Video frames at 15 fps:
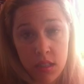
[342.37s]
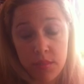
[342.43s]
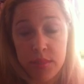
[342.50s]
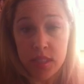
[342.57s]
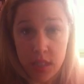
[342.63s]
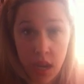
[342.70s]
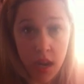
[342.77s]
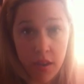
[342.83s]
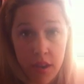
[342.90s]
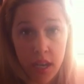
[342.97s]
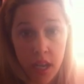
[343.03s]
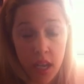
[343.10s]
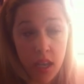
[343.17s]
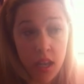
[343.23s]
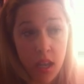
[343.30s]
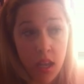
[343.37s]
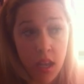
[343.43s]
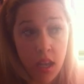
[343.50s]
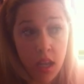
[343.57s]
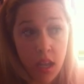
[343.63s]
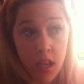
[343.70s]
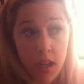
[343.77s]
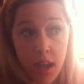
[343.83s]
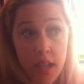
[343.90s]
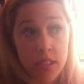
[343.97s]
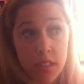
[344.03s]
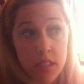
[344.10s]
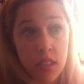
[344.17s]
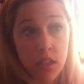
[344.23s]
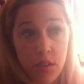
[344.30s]
I'm sorry. Not
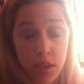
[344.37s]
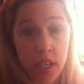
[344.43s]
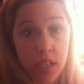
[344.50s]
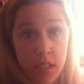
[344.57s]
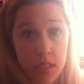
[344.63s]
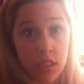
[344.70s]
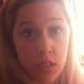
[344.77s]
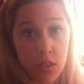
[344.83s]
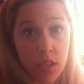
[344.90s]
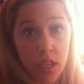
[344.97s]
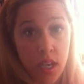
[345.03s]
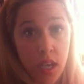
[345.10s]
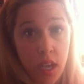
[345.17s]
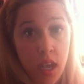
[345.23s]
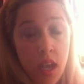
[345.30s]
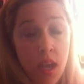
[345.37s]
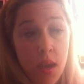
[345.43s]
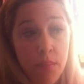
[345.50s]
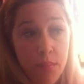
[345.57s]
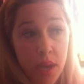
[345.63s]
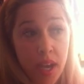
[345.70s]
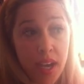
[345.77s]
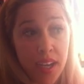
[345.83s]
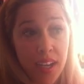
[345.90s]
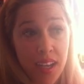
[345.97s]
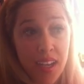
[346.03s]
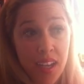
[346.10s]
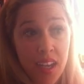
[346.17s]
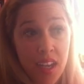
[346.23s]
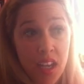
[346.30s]
just agree to disagree,
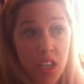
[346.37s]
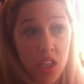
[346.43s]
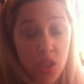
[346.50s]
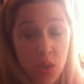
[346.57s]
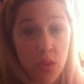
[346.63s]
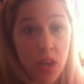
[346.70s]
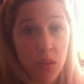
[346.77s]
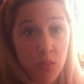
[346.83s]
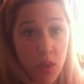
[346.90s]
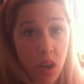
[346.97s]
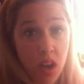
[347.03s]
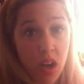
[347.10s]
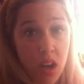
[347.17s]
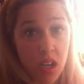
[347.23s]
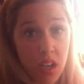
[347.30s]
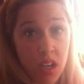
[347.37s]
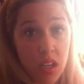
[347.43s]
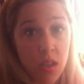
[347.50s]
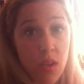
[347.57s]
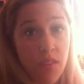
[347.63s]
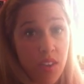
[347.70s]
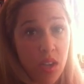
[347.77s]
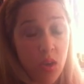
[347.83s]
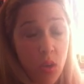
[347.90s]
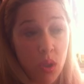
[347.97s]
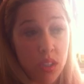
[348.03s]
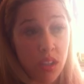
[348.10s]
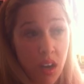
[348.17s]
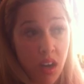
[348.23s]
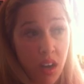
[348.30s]
but you are wrong. You have a
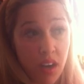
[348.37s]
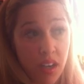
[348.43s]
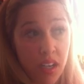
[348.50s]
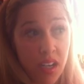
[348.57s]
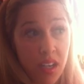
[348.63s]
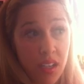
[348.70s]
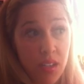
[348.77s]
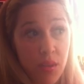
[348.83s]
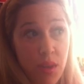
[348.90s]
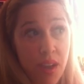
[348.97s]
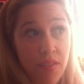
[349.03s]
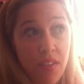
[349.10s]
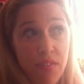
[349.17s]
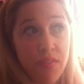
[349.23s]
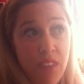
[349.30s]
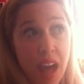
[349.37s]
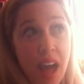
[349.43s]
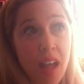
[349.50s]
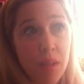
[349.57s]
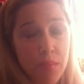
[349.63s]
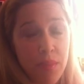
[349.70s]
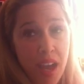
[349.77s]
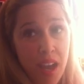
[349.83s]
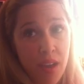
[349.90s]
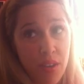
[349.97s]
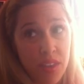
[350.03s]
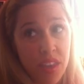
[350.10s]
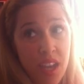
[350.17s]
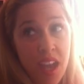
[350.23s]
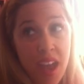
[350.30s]
cold heart. You have a foul
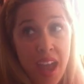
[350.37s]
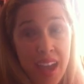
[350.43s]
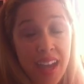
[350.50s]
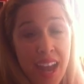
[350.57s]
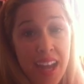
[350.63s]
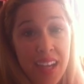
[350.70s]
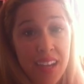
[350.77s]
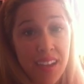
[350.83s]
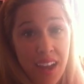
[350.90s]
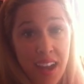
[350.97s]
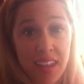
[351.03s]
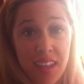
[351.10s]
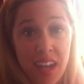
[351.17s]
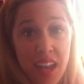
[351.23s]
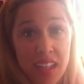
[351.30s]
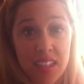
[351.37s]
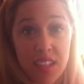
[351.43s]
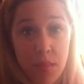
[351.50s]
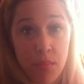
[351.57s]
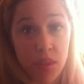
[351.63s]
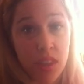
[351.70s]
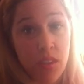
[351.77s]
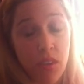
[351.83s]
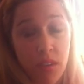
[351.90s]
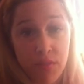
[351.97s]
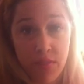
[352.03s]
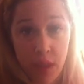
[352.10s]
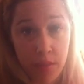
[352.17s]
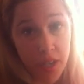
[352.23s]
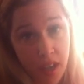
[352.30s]
mouth. And any guy that ends up with your
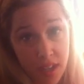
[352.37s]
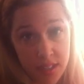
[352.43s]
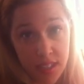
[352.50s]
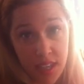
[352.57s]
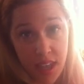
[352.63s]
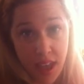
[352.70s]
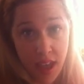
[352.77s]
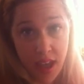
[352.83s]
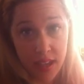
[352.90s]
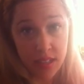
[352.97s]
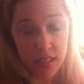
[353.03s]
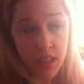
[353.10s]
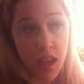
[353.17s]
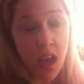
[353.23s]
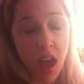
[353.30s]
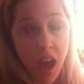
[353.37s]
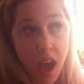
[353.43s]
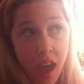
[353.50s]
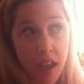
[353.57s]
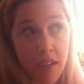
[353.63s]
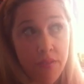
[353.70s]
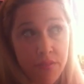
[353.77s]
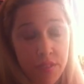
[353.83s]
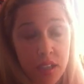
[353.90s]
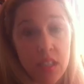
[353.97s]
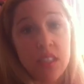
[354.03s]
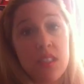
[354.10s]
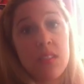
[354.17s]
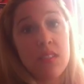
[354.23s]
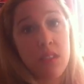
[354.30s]
feminazi ass, I
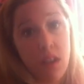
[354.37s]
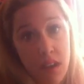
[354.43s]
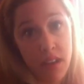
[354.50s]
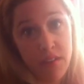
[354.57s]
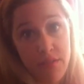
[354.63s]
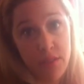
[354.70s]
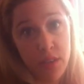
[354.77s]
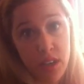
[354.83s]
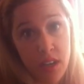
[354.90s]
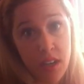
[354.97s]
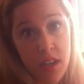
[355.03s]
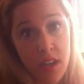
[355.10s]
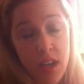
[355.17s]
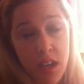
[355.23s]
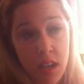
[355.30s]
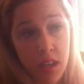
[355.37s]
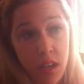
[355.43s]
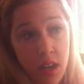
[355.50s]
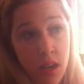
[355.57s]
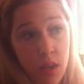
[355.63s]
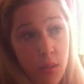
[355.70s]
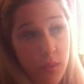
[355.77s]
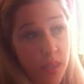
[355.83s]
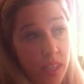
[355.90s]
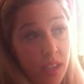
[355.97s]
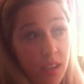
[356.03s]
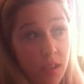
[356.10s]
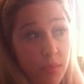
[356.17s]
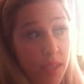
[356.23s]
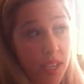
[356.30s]
feel sorry for. When they
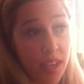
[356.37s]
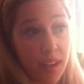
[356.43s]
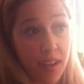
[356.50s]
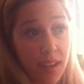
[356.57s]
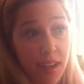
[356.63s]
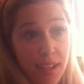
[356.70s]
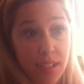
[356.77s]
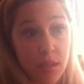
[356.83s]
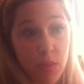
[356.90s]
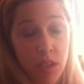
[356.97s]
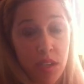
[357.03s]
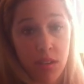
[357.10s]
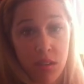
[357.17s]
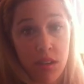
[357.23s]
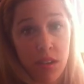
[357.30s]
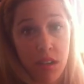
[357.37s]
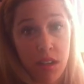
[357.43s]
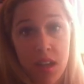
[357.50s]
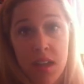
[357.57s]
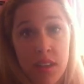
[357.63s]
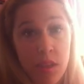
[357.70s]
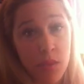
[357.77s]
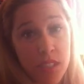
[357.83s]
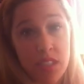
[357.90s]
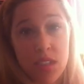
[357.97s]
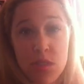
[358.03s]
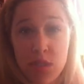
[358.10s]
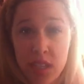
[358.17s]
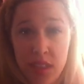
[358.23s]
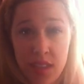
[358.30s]
could be getting a nice, sweet girl that wants to
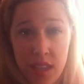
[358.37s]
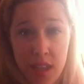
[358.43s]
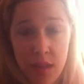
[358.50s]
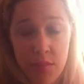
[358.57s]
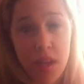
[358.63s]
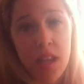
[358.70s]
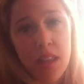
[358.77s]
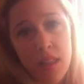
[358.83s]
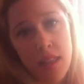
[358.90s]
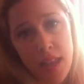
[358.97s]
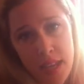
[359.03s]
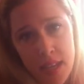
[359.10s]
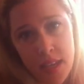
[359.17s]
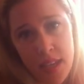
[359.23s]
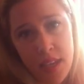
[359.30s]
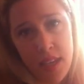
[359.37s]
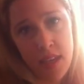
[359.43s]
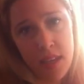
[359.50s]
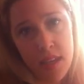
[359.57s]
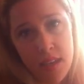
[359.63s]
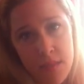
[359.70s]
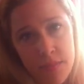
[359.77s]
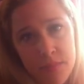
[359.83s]
treat them like a king.